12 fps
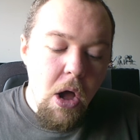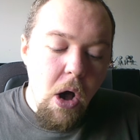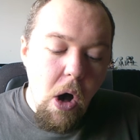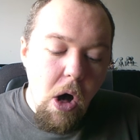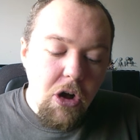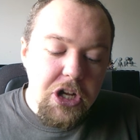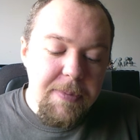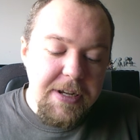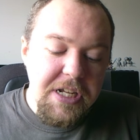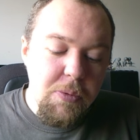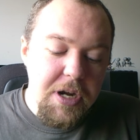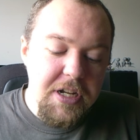All
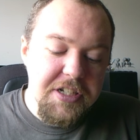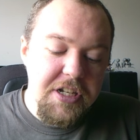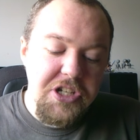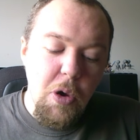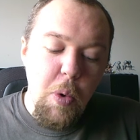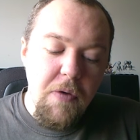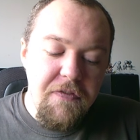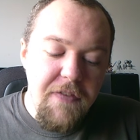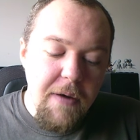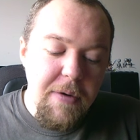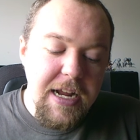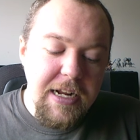committee witnesses were
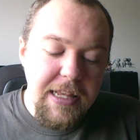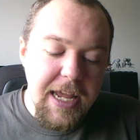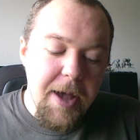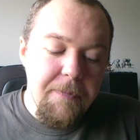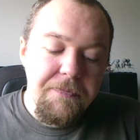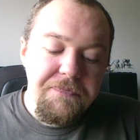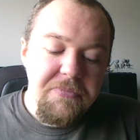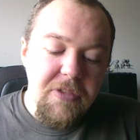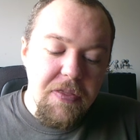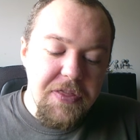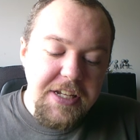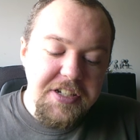very clear
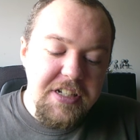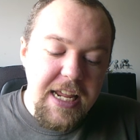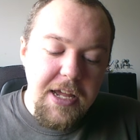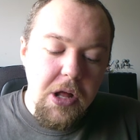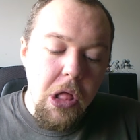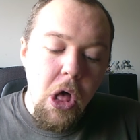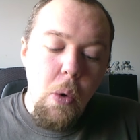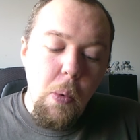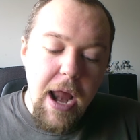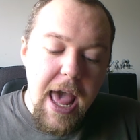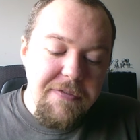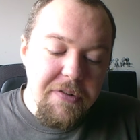that this deal,
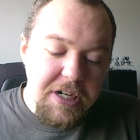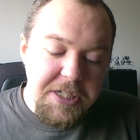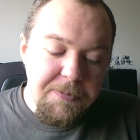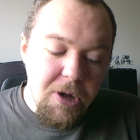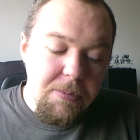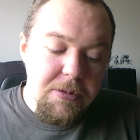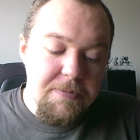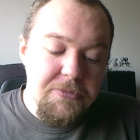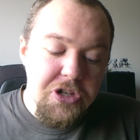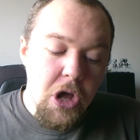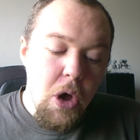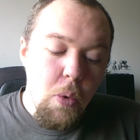whatever its
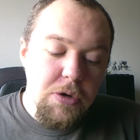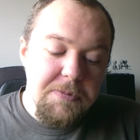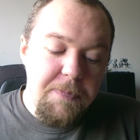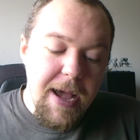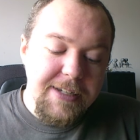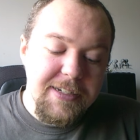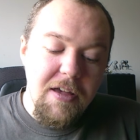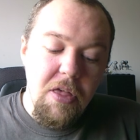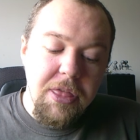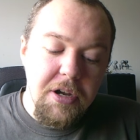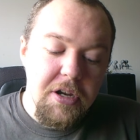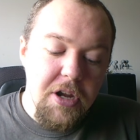problems, was better
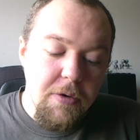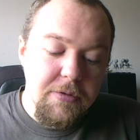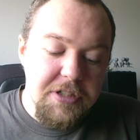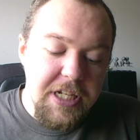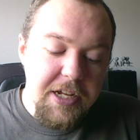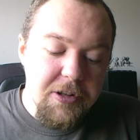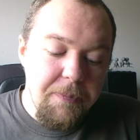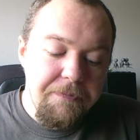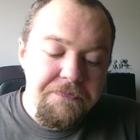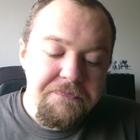than a no deal.